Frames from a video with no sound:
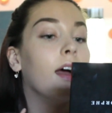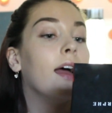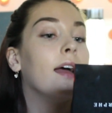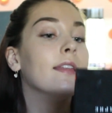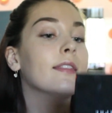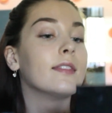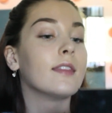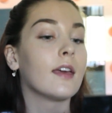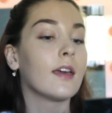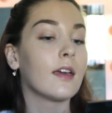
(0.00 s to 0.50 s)

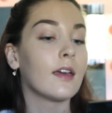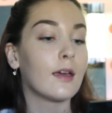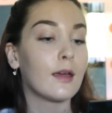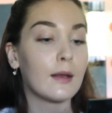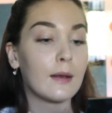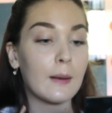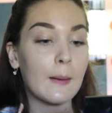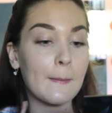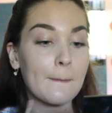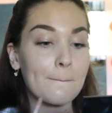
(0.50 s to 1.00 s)
and
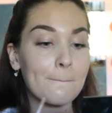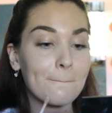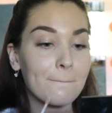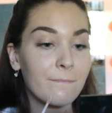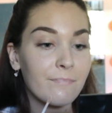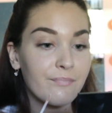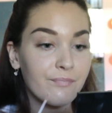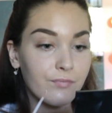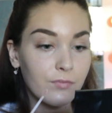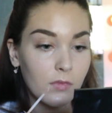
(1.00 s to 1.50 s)
then
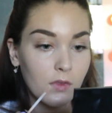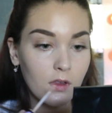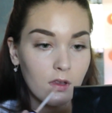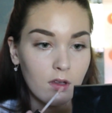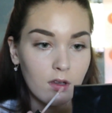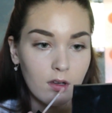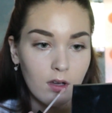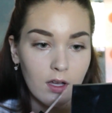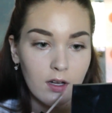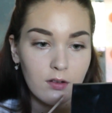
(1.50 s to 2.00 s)

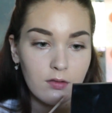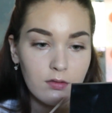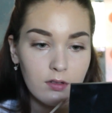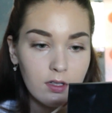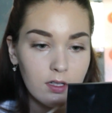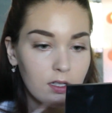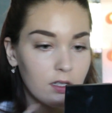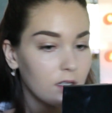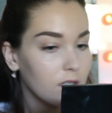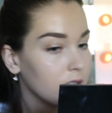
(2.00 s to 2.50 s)
I don't
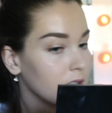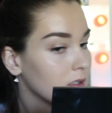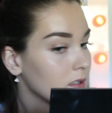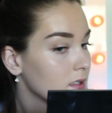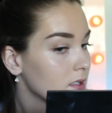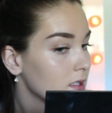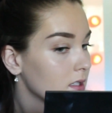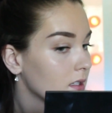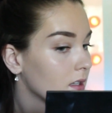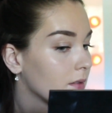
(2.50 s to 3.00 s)
really need to
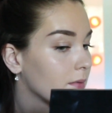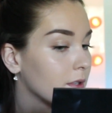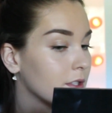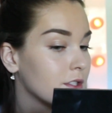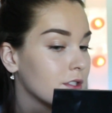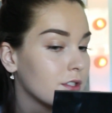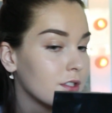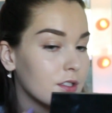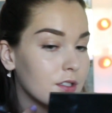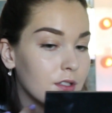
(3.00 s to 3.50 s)
conceal that
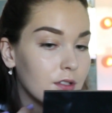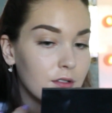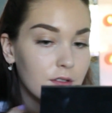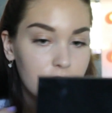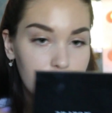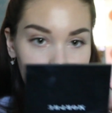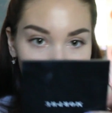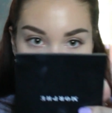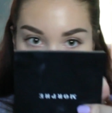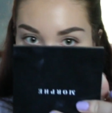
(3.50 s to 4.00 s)
much, just those
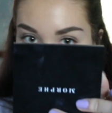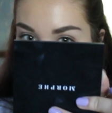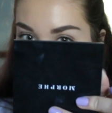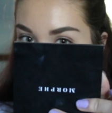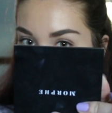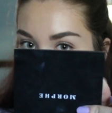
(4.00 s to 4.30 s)
two. Wow,